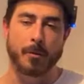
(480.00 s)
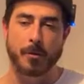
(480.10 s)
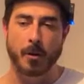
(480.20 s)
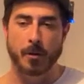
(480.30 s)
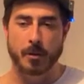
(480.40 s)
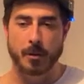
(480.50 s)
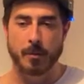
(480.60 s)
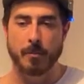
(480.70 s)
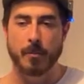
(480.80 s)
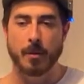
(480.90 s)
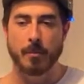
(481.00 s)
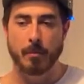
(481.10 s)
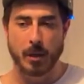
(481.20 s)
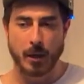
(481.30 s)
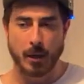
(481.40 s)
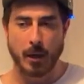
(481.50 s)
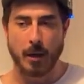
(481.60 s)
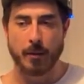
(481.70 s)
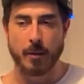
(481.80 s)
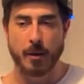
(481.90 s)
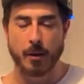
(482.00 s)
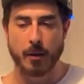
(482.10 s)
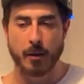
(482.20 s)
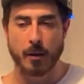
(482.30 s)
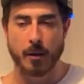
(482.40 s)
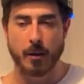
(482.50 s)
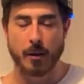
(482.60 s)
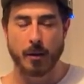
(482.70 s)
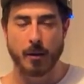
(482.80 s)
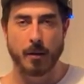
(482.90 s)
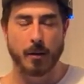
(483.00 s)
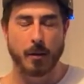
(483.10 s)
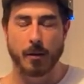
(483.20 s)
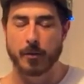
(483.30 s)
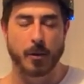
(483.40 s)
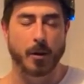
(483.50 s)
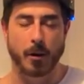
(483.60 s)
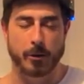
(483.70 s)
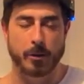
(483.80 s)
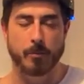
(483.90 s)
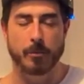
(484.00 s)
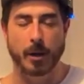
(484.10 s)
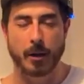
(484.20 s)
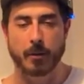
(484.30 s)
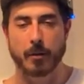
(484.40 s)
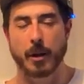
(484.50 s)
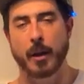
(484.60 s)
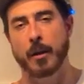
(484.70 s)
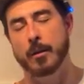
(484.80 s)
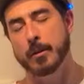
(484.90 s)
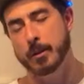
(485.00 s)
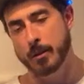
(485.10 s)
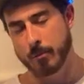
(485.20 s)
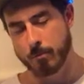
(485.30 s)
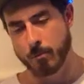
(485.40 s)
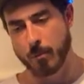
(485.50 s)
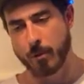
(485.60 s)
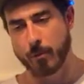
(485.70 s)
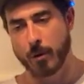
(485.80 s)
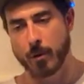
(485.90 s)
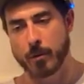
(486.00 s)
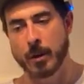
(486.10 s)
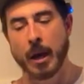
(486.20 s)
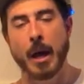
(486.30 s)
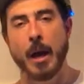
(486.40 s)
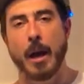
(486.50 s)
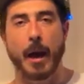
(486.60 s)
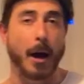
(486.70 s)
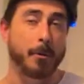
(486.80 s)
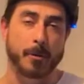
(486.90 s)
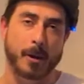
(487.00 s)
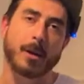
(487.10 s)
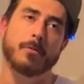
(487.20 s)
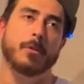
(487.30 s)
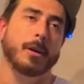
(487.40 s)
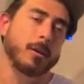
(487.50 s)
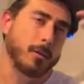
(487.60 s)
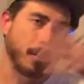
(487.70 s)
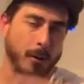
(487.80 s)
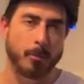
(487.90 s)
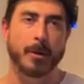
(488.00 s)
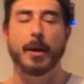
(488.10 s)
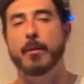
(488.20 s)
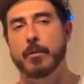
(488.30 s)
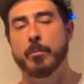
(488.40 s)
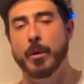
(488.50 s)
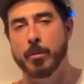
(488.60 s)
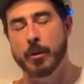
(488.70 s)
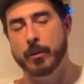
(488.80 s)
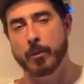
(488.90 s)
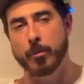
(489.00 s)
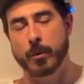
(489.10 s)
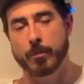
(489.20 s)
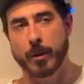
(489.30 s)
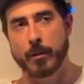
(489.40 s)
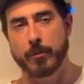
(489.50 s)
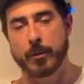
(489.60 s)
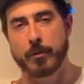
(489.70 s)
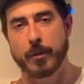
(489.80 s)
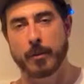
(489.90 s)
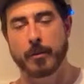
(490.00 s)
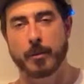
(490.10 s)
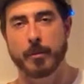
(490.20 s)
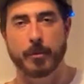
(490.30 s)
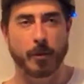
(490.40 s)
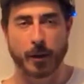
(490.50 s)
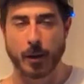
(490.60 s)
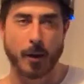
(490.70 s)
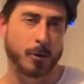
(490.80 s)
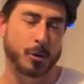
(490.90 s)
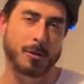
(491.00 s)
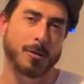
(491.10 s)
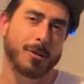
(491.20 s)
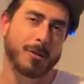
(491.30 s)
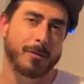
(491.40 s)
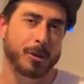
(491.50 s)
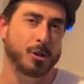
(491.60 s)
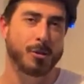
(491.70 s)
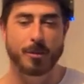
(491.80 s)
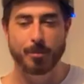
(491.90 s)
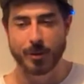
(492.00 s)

was Artem, me, and then sorry, Artem, Tyler, and Thoreau. I was kind of like a little bit out of the bubble at this point by the fifth event, so he was like, "Yeah, you could have like showed up